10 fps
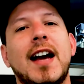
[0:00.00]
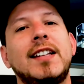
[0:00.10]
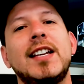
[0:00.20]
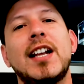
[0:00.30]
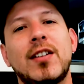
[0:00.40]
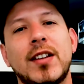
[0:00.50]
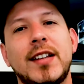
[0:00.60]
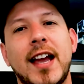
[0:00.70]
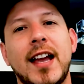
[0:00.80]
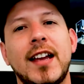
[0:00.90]
At the end of
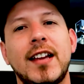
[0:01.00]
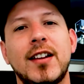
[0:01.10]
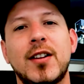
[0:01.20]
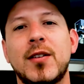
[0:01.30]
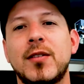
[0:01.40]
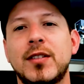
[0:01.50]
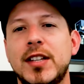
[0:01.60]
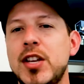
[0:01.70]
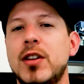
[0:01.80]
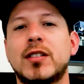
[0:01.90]
the day, you
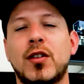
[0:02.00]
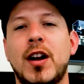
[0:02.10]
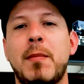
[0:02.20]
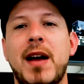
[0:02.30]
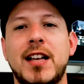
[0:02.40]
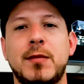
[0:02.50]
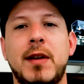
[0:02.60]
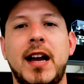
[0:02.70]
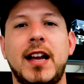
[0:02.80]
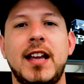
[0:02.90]
know, the years are gonna
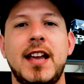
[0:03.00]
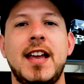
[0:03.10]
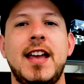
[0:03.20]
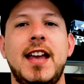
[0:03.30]
pass by,